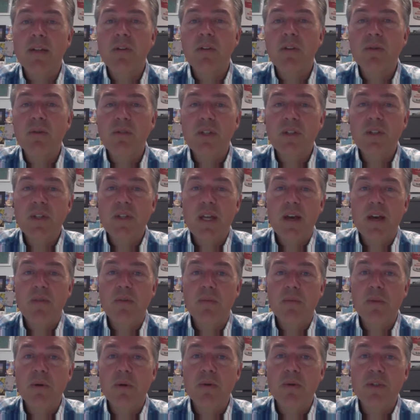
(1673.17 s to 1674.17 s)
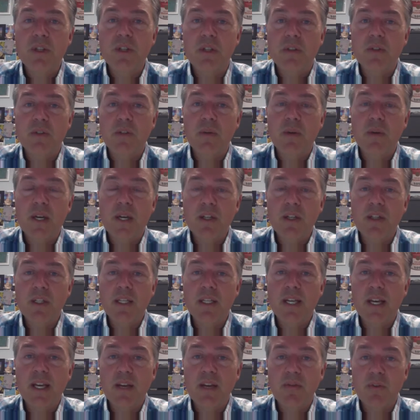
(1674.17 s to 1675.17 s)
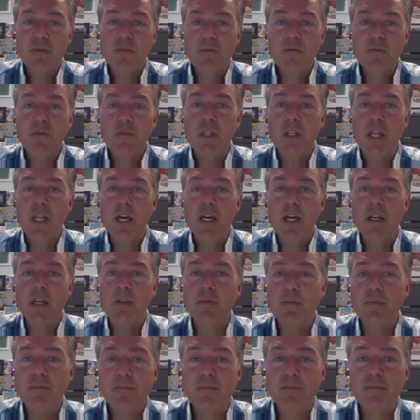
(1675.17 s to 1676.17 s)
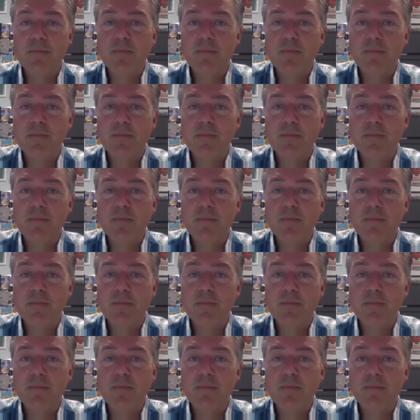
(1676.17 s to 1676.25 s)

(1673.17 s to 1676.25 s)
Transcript: You don't just have emotions. You actually have a full-on,